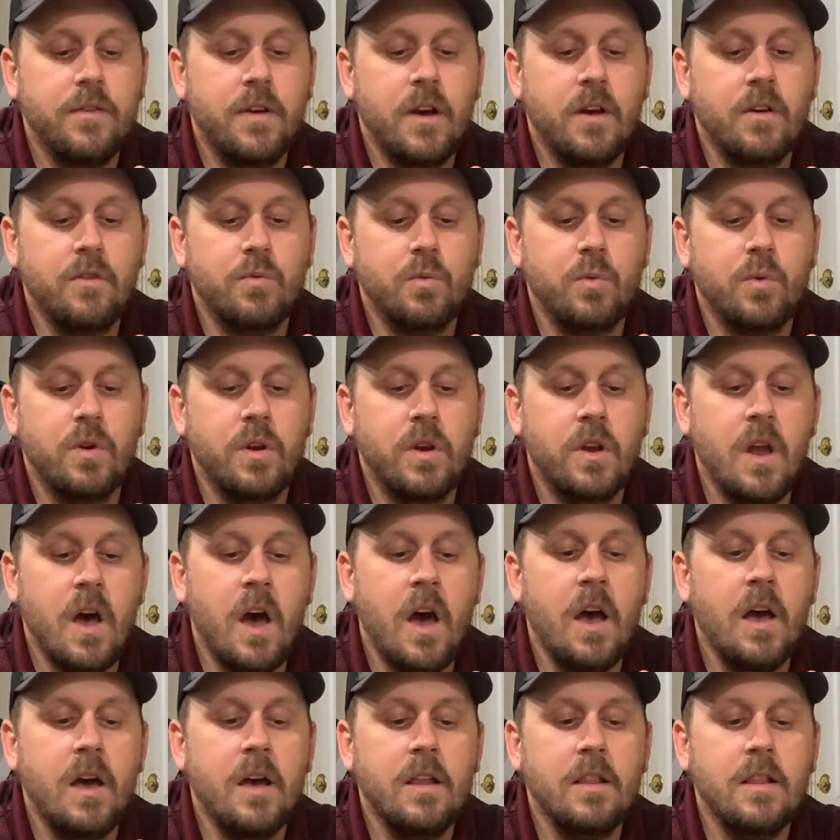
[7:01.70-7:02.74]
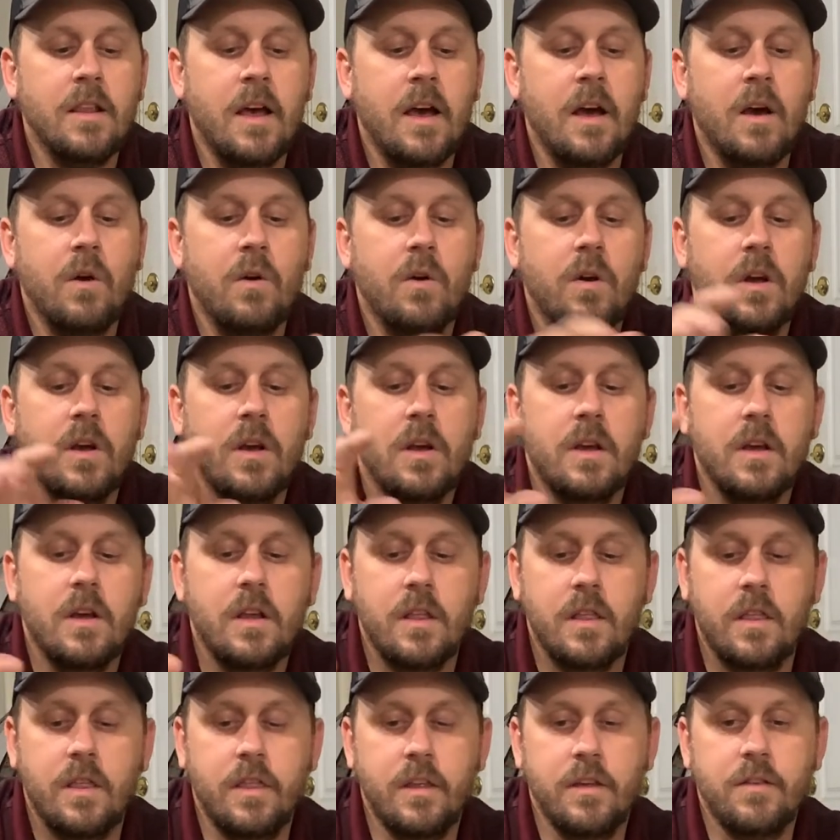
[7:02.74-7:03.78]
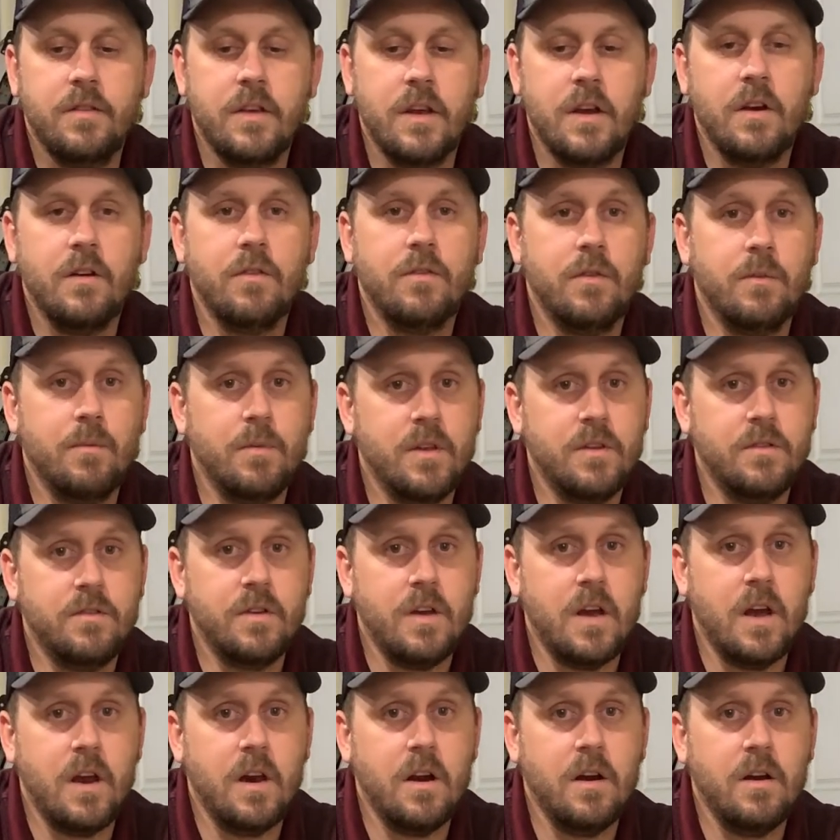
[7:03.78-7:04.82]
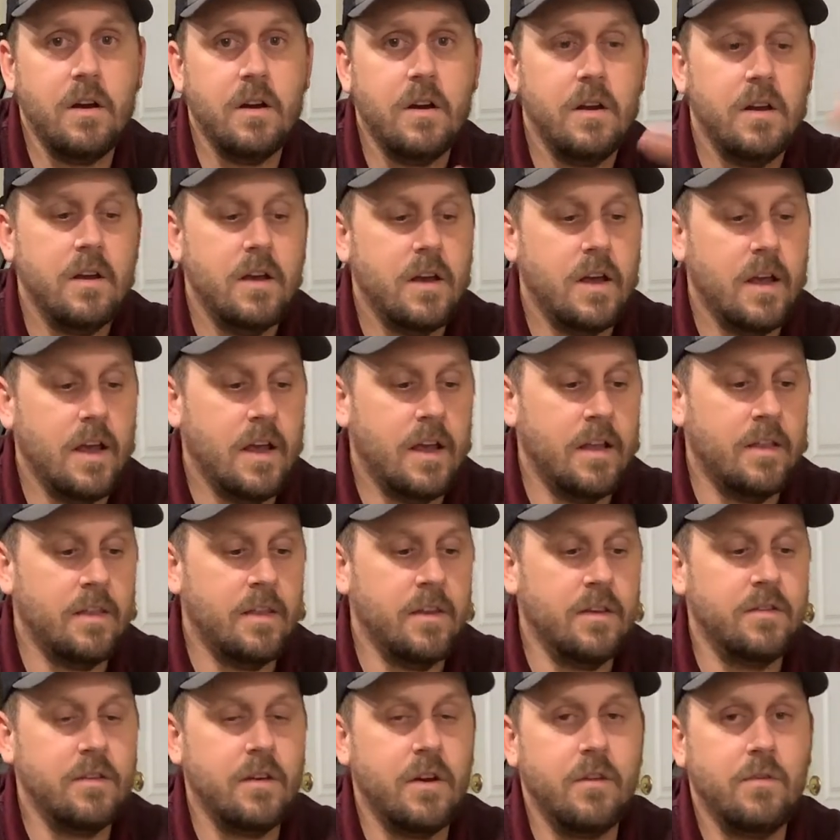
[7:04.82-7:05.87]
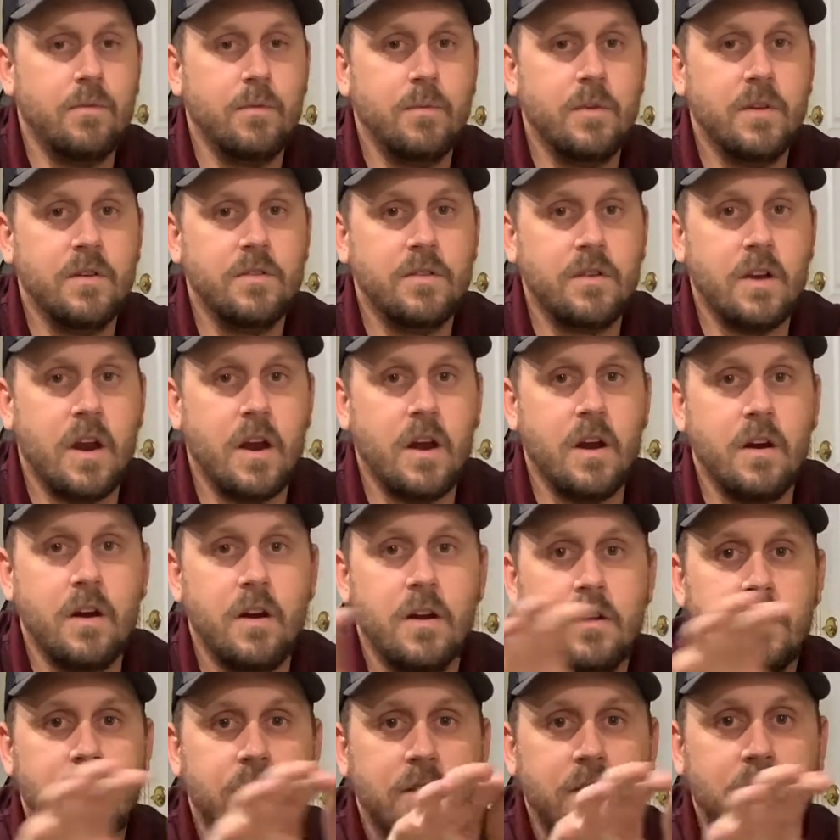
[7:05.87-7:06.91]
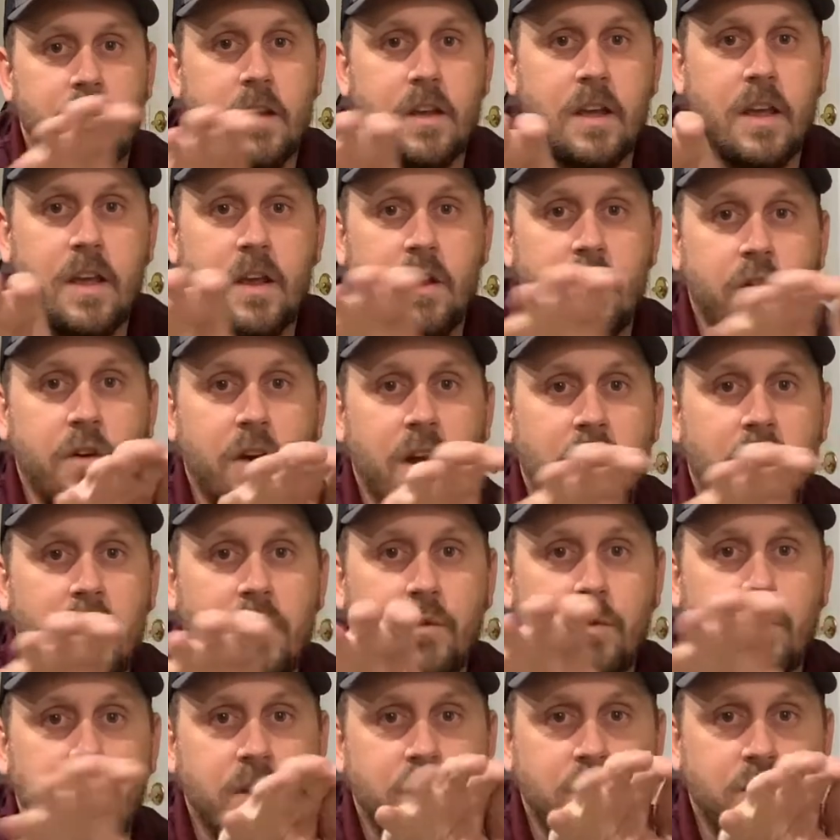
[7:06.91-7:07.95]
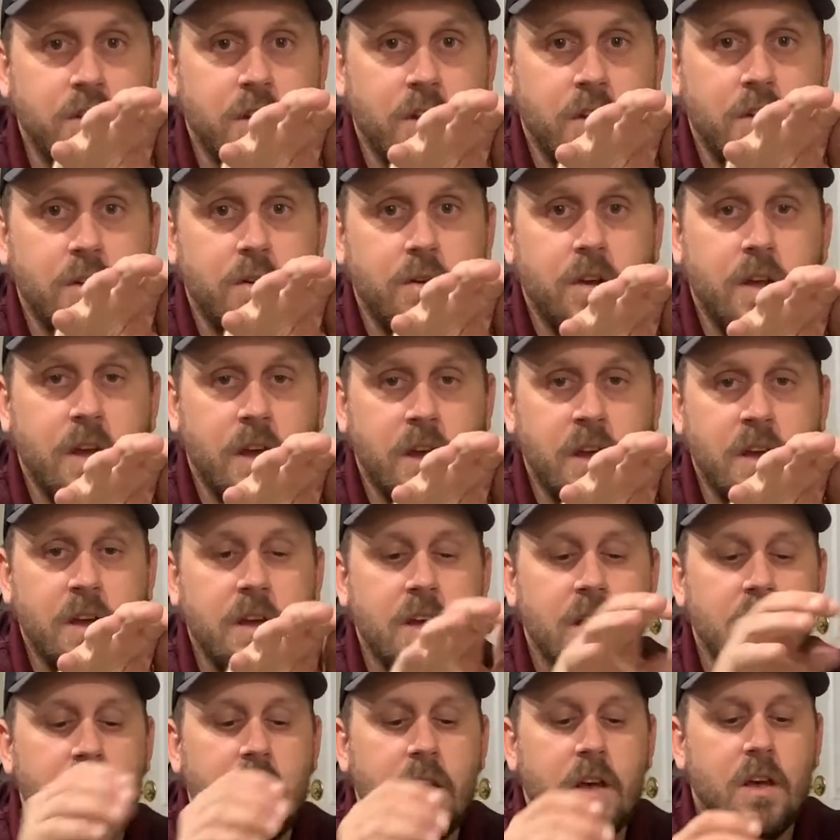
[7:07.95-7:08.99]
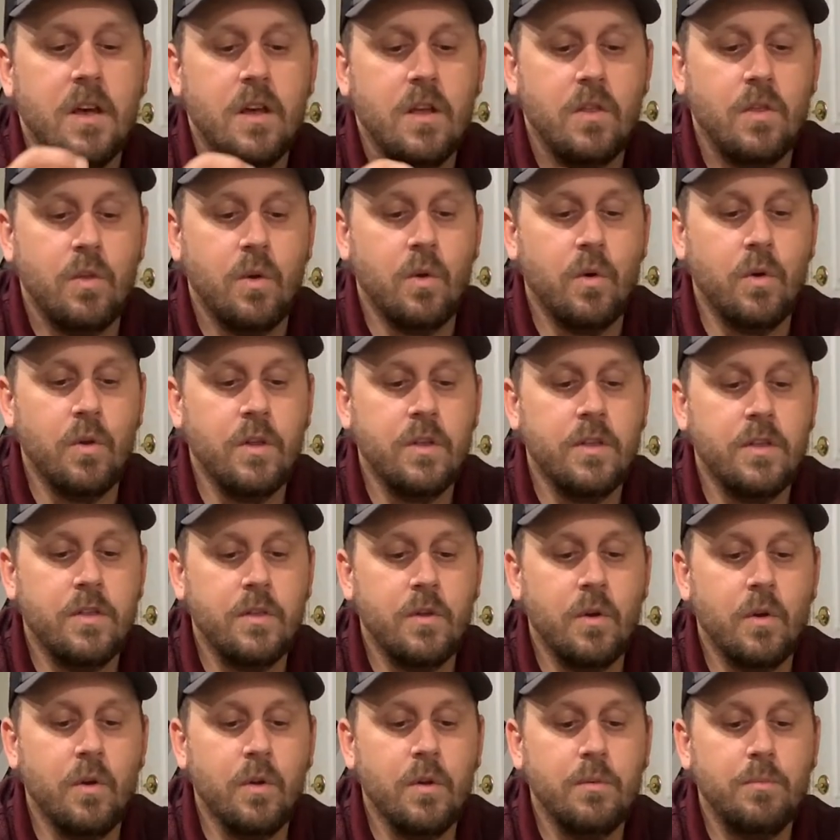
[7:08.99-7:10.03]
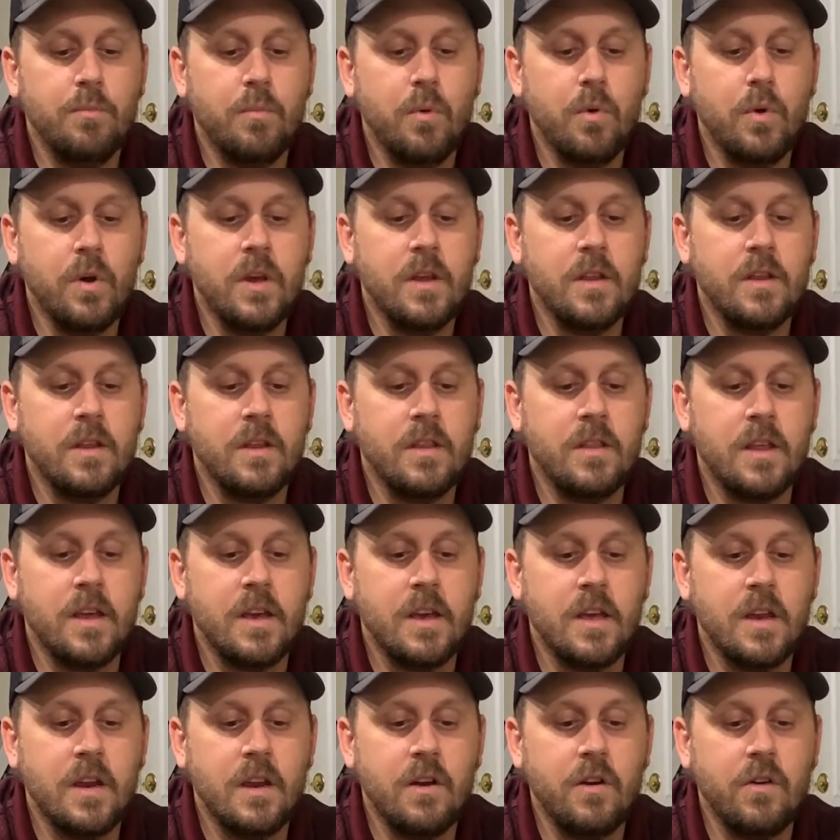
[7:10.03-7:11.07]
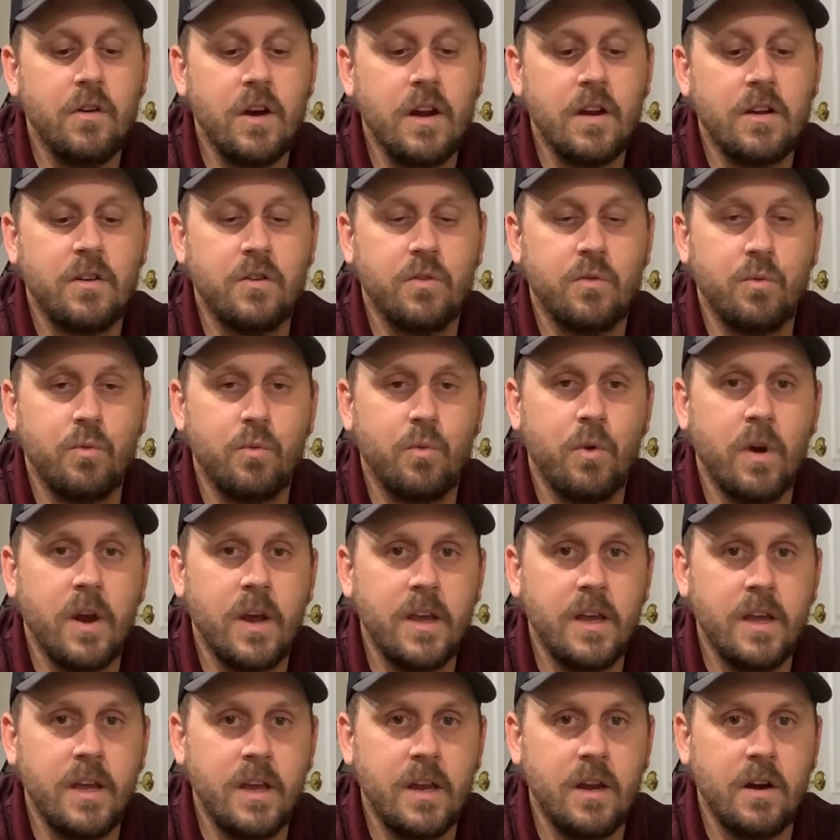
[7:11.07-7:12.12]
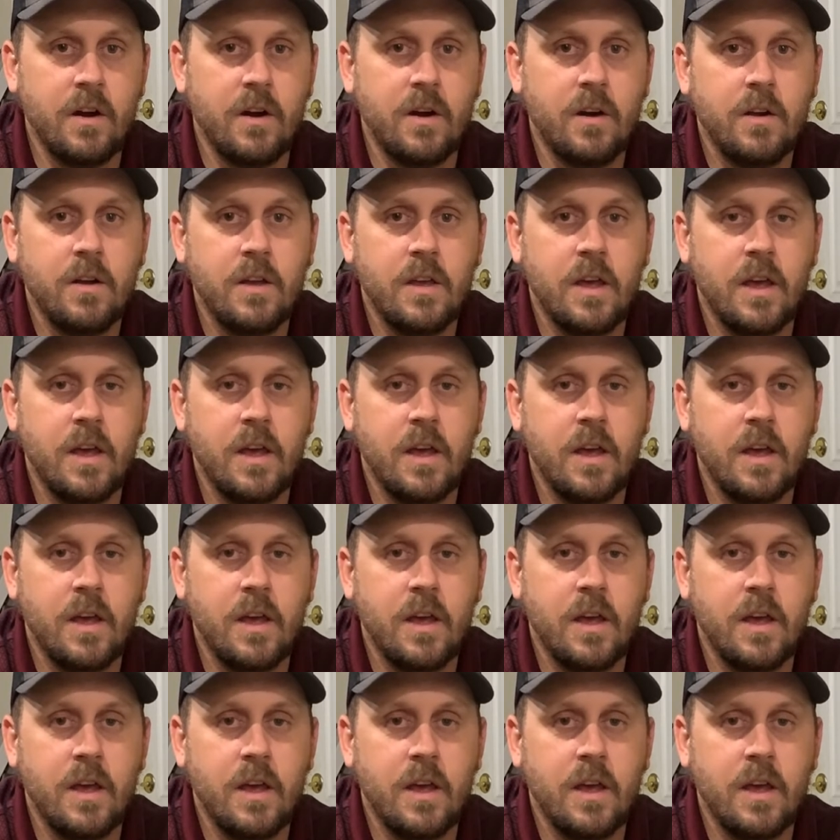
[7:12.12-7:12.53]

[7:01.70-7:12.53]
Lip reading: valves will not allow this air from this tire and this air from this tire to interact with each other. Okay, the only point that they can interact is right here.